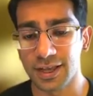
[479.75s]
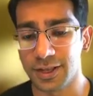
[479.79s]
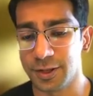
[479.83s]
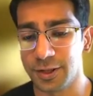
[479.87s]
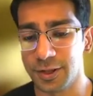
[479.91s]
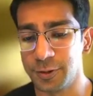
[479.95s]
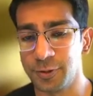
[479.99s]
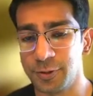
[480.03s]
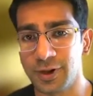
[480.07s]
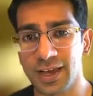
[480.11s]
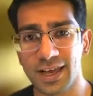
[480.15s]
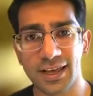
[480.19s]

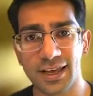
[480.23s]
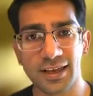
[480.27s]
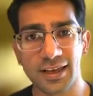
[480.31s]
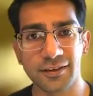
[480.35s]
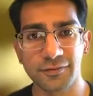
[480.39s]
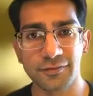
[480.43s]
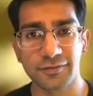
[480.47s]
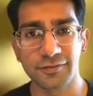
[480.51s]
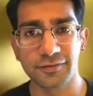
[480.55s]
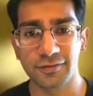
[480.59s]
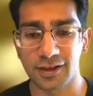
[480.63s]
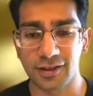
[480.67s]
You
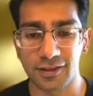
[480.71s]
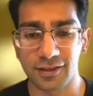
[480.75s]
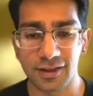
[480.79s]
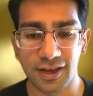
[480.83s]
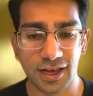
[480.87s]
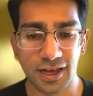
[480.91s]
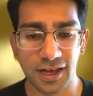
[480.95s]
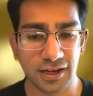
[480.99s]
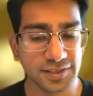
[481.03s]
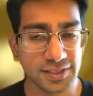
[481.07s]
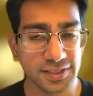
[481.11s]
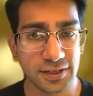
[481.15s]
have a
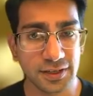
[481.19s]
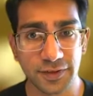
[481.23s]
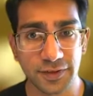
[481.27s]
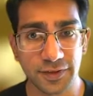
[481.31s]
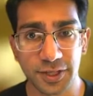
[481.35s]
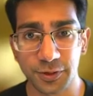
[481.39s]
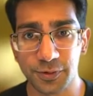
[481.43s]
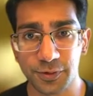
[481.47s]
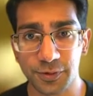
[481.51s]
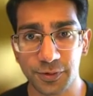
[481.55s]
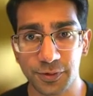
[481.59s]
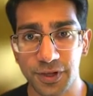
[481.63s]
lot of
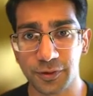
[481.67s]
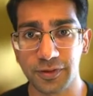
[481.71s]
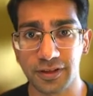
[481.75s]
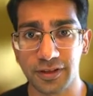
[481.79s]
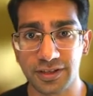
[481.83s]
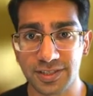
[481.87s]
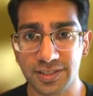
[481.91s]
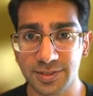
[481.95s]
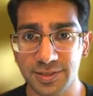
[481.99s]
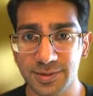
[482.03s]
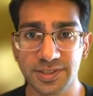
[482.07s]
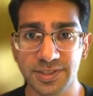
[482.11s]
that you can do
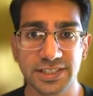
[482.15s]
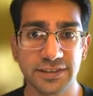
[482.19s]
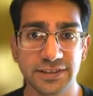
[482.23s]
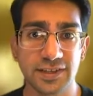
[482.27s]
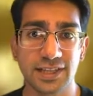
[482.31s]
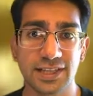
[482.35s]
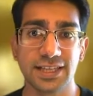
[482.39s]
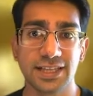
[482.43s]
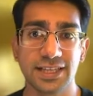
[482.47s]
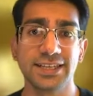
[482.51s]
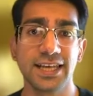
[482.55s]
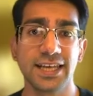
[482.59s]
that is
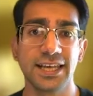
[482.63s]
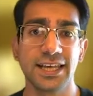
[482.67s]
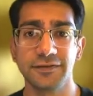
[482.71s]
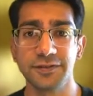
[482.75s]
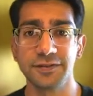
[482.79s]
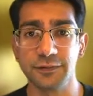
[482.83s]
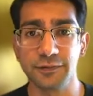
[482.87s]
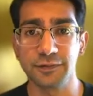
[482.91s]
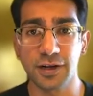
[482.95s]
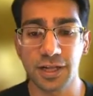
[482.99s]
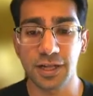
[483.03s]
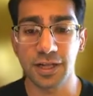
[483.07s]
specifically
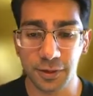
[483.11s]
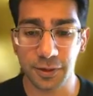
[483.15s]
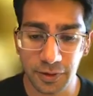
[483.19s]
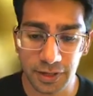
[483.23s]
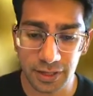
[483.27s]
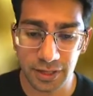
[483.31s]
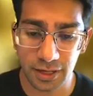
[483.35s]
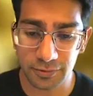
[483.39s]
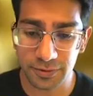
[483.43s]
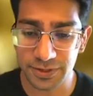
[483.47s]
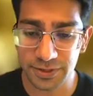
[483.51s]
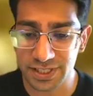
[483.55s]
native to
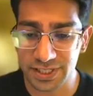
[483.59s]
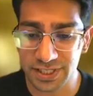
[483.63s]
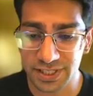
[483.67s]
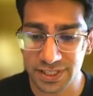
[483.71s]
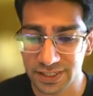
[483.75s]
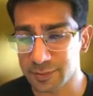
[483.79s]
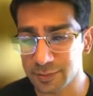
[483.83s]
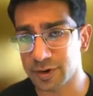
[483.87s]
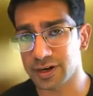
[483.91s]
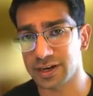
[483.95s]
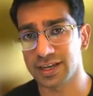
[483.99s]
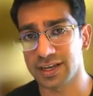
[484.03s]
Filecoin on
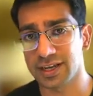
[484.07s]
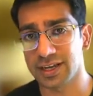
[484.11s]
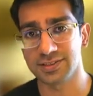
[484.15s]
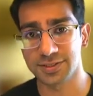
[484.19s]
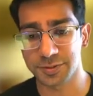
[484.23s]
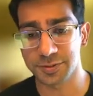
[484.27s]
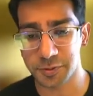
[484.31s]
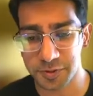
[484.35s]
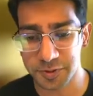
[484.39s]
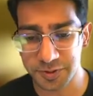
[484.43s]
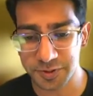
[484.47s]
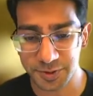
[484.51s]
retrieval markets
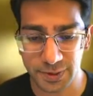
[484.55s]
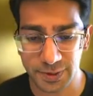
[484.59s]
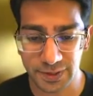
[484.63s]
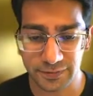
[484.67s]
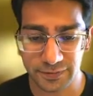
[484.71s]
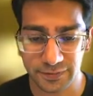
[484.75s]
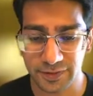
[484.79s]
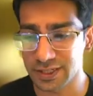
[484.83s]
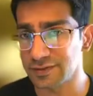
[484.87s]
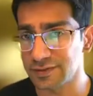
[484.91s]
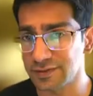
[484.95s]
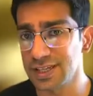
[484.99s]
and storage
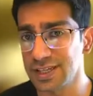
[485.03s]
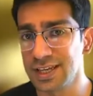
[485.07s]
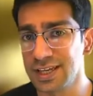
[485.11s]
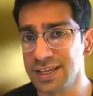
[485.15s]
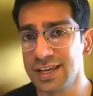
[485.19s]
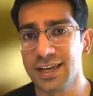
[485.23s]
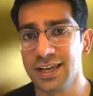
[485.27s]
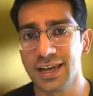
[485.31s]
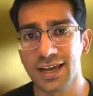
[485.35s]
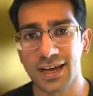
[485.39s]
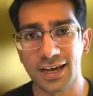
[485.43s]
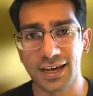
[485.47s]
derivatives,
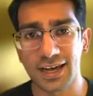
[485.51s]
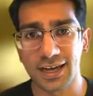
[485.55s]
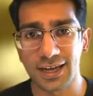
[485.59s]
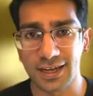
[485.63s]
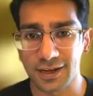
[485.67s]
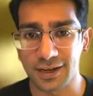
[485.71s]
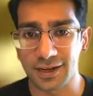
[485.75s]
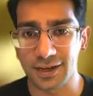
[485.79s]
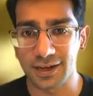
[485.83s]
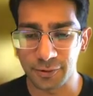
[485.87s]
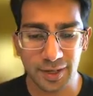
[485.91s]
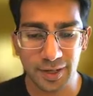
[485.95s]

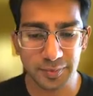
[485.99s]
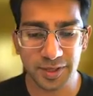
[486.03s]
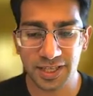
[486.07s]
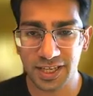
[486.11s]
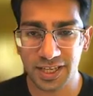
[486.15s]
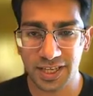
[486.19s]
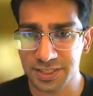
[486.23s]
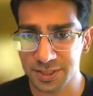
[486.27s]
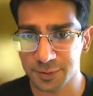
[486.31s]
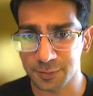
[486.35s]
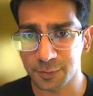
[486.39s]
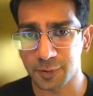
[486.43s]
or
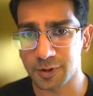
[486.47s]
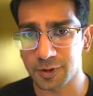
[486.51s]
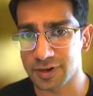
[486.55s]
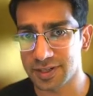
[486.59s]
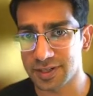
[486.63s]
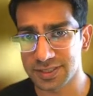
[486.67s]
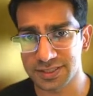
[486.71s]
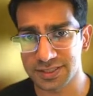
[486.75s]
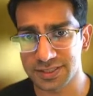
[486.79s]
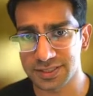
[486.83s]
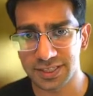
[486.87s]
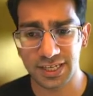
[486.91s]
replication
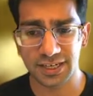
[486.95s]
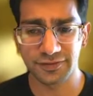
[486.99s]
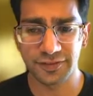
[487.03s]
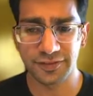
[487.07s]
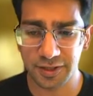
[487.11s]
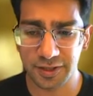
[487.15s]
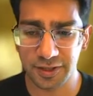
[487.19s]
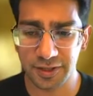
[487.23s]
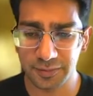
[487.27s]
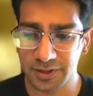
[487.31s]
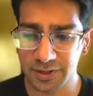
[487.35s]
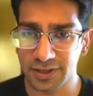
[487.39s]
workers and data
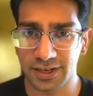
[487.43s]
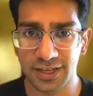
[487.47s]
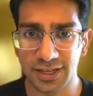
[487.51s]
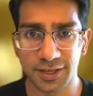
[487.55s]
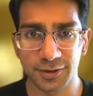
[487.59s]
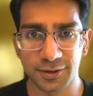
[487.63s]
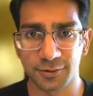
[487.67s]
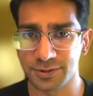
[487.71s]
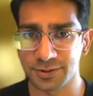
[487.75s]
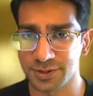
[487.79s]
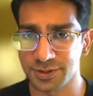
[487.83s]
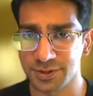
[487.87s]

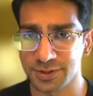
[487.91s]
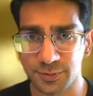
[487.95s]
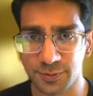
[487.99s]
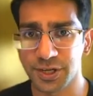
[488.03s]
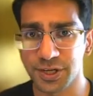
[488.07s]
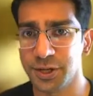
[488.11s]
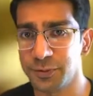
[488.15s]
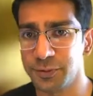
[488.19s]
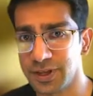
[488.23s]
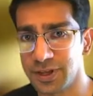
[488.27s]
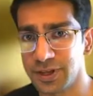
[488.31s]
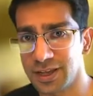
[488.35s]
availability, or just
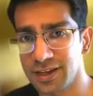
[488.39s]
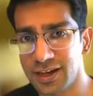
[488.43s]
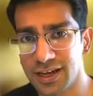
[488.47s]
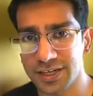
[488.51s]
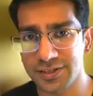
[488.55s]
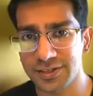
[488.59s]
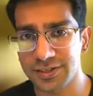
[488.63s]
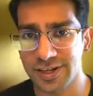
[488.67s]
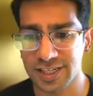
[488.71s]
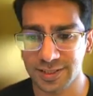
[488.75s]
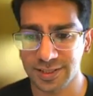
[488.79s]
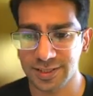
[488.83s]
renewing
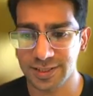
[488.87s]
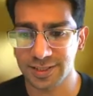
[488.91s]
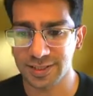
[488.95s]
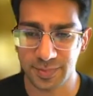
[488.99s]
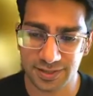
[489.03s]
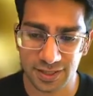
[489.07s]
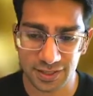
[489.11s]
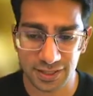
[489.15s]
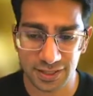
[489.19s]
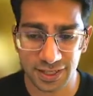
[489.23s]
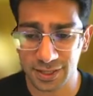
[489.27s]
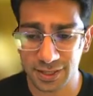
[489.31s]
contracts
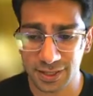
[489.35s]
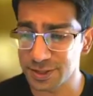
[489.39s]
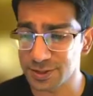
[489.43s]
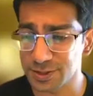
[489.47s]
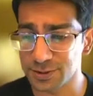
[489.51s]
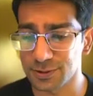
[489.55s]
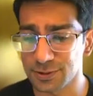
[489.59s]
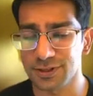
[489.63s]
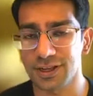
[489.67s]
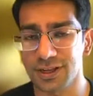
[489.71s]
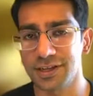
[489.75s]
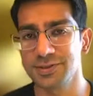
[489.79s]
based on
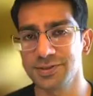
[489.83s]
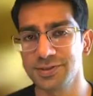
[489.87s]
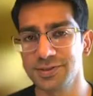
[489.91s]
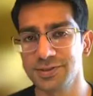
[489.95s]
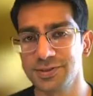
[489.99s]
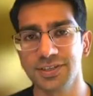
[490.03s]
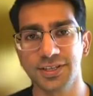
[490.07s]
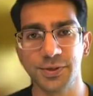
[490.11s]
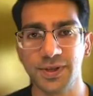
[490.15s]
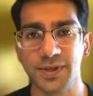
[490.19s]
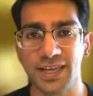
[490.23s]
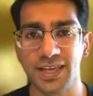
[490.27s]
conditional logic.